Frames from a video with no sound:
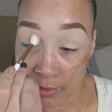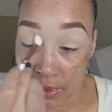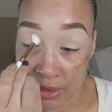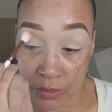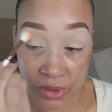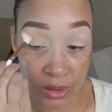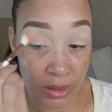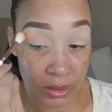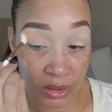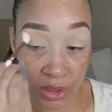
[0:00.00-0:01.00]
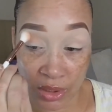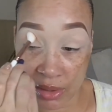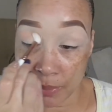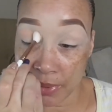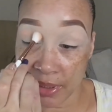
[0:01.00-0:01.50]
So we're just going to continue
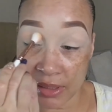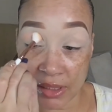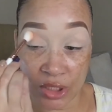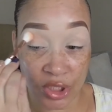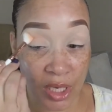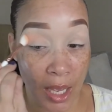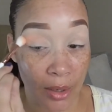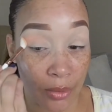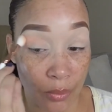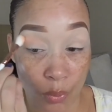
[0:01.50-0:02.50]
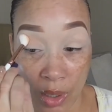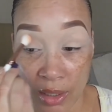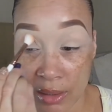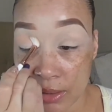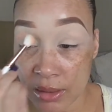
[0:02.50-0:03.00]
to place this shadow
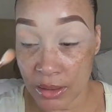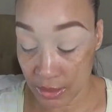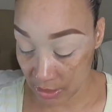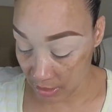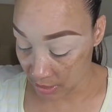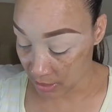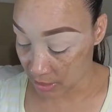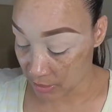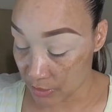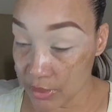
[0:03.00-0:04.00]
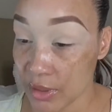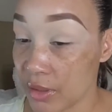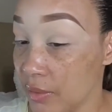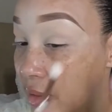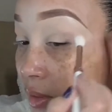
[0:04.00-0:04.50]
right
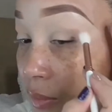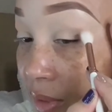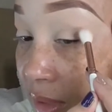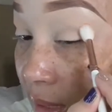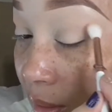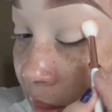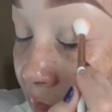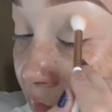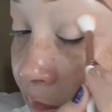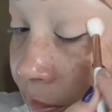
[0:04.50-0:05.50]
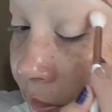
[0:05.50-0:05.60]
in the crease area.